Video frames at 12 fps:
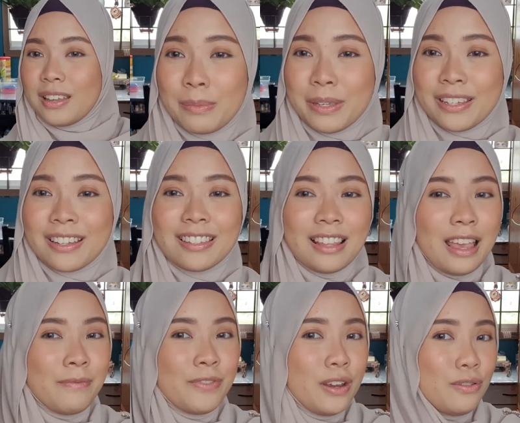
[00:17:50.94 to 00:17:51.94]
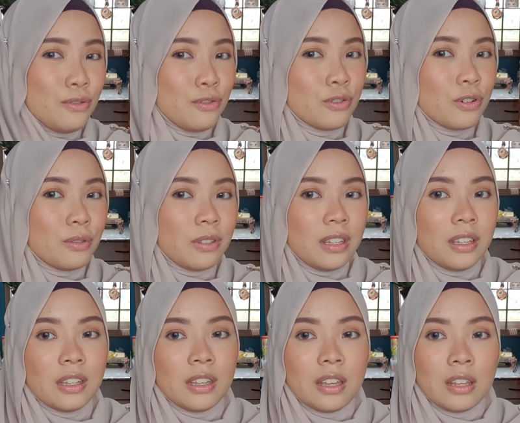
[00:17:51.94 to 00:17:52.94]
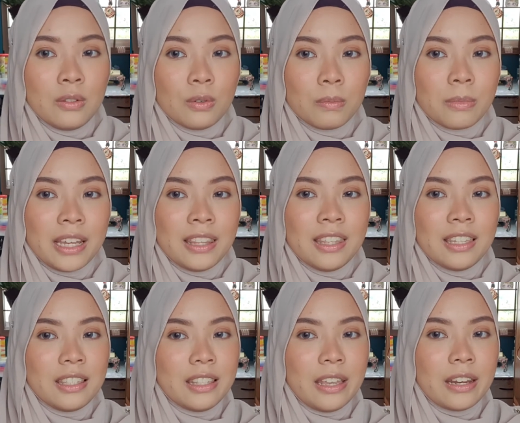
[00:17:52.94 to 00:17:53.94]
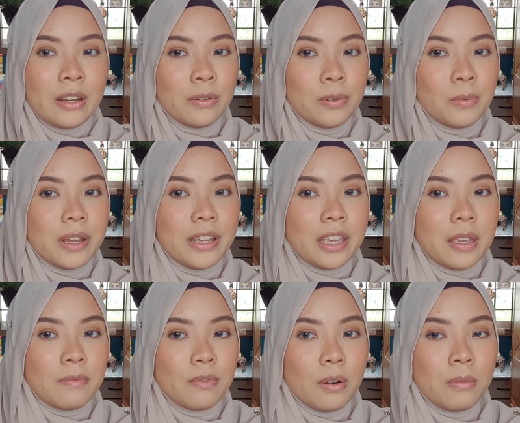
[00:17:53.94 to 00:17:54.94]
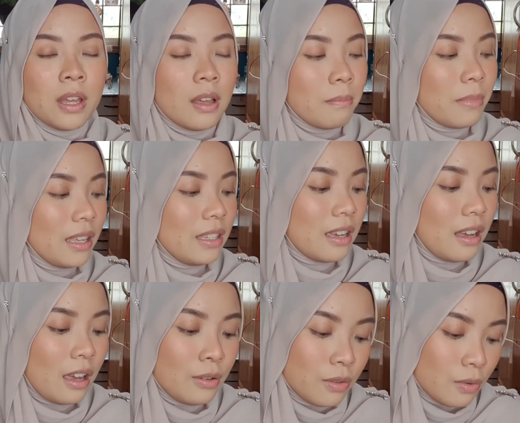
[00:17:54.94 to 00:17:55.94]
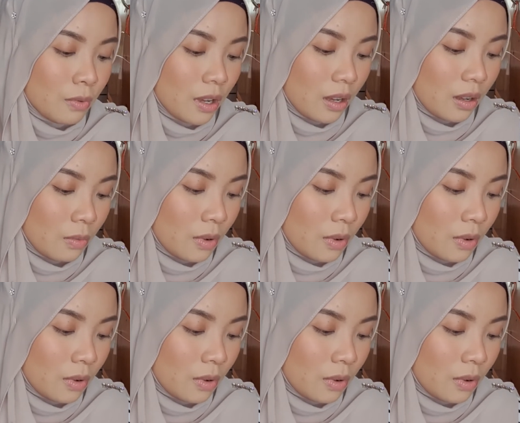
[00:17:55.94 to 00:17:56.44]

Because like I'm very neutral today. Don't mind this stain, I don't know where it came from. But yeah, I don't know what